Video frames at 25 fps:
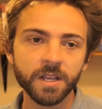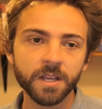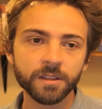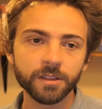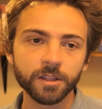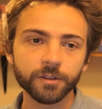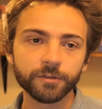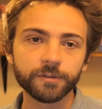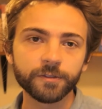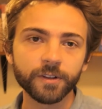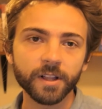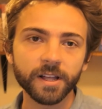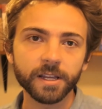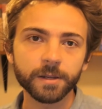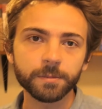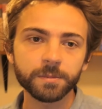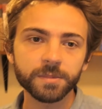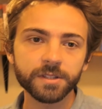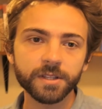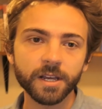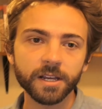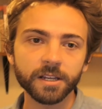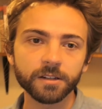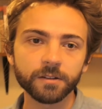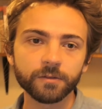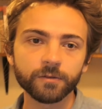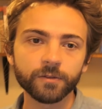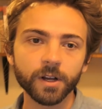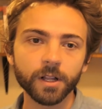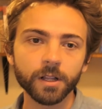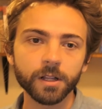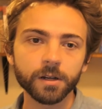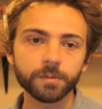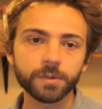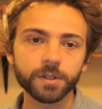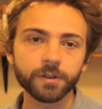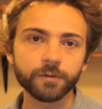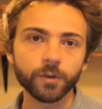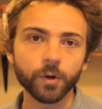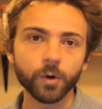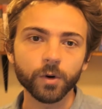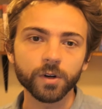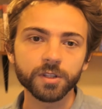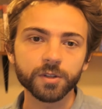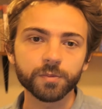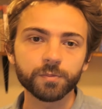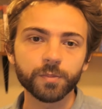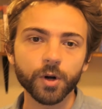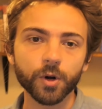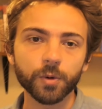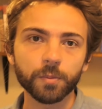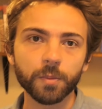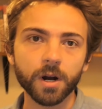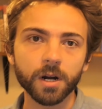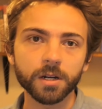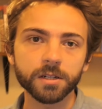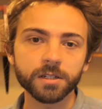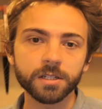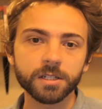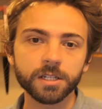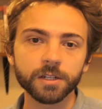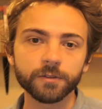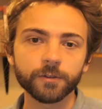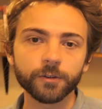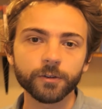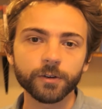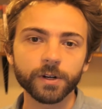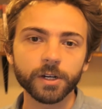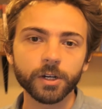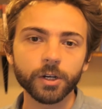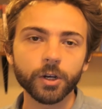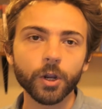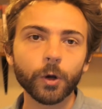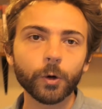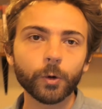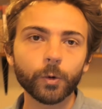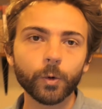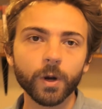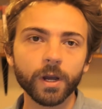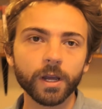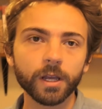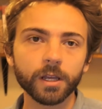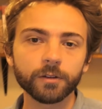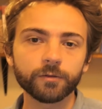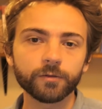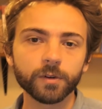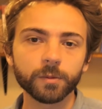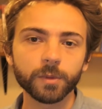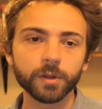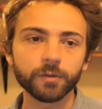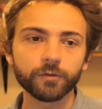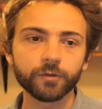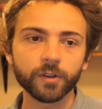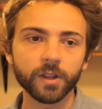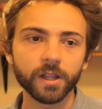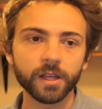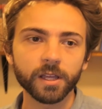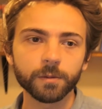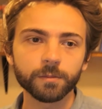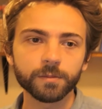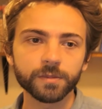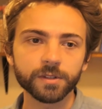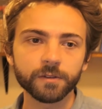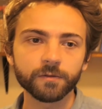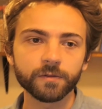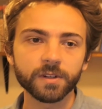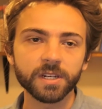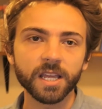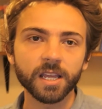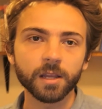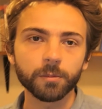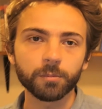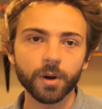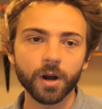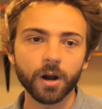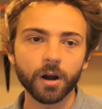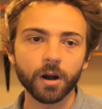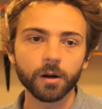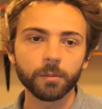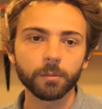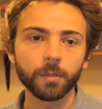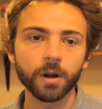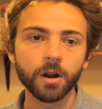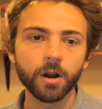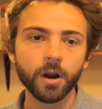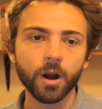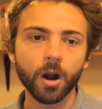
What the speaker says: The flames that enveloped Florence Beaumont differ in no way from the flames of napalm